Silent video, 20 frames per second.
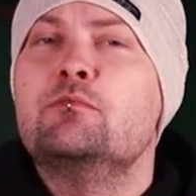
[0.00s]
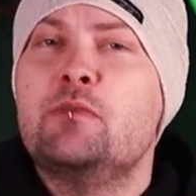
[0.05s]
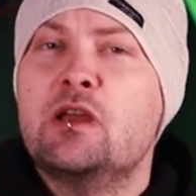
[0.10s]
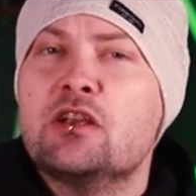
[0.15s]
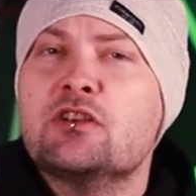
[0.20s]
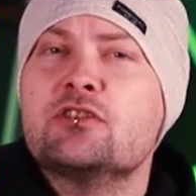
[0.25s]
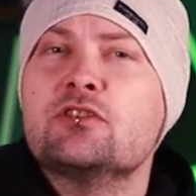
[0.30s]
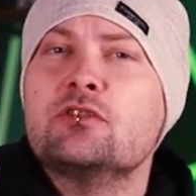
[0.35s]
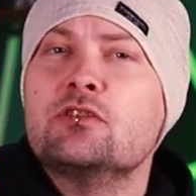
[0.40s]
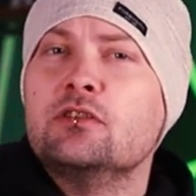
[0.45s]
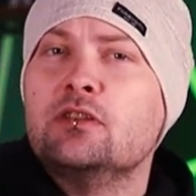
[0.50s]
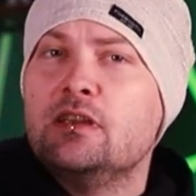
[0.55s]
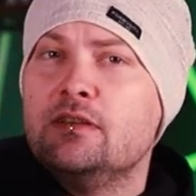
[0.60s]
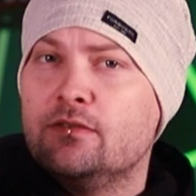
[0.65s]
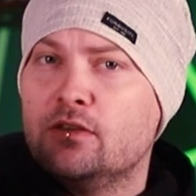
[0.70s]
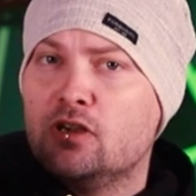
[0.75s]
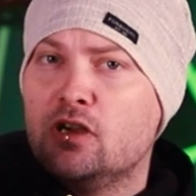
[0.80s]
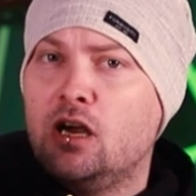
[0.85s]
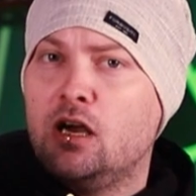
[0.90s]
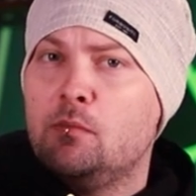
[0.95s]
Make sure to
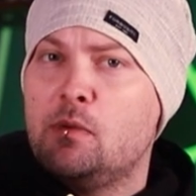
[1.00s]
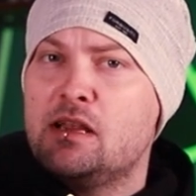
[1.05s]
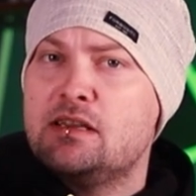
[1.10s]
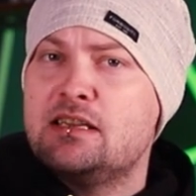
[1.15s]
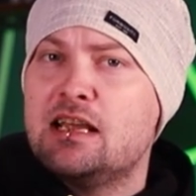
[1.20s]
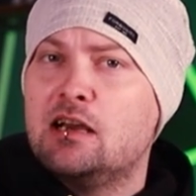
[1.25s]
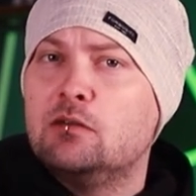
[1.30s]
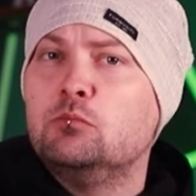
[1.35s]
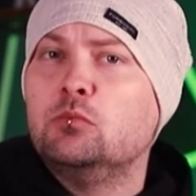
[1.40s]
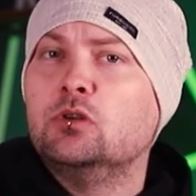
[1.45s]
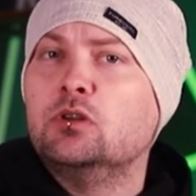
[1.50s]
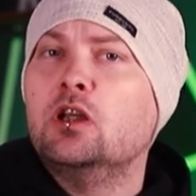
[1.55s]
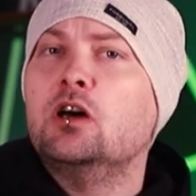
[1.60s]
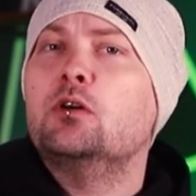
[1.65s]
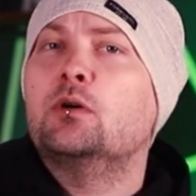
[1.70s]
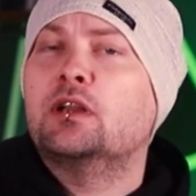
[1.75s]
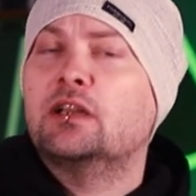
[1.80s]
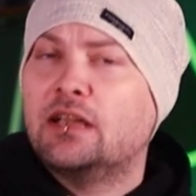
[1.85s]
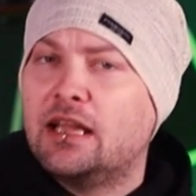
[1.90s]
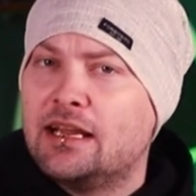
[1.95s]
leave a comment down
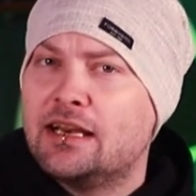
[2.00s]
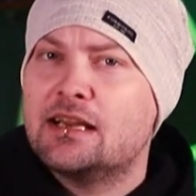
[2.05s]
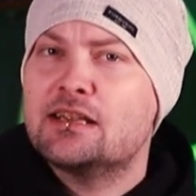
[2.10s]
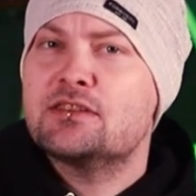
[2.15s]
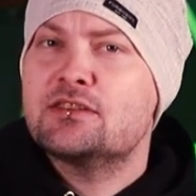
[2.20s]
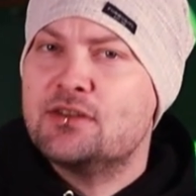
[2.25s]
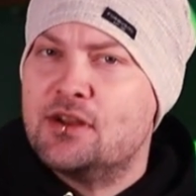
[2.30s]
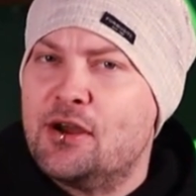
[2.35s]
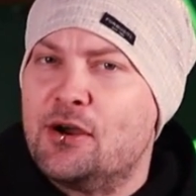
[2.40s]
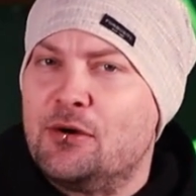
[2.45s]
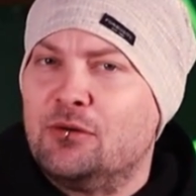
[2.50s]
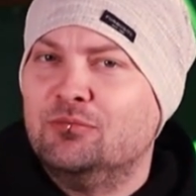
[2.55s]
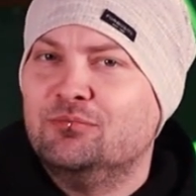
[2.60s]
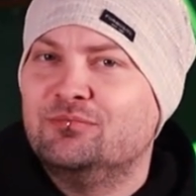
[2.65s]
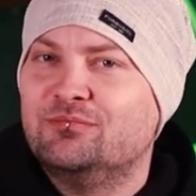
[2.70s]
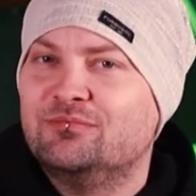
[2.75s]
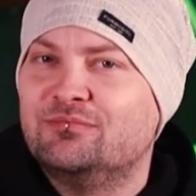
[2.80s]
below and let us know.